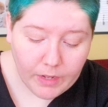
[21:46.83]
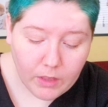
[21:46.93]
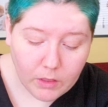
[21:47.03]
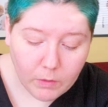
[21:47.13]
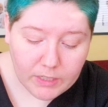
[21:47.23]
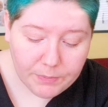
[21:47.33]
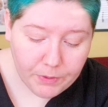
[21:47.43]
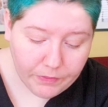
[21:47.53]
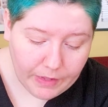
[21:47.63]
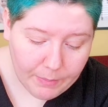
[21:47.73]
Lori's
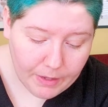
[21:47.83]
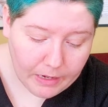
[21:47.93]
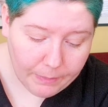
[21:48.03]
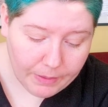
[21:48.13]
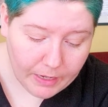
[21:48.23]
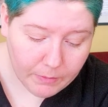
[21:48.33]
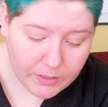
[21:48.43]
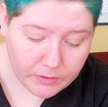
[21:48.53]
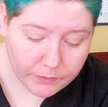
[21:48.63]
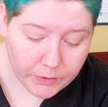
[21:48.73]
birthday meetup. It was
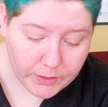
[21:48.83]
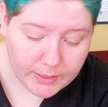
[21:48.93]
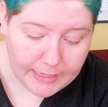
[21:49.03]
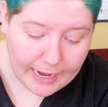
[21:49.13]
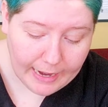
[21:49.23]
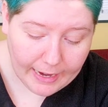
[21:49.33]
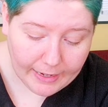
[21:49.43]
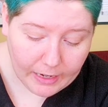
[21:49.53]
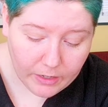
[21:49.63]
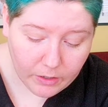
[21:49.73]
the first day I
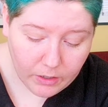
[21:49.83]
got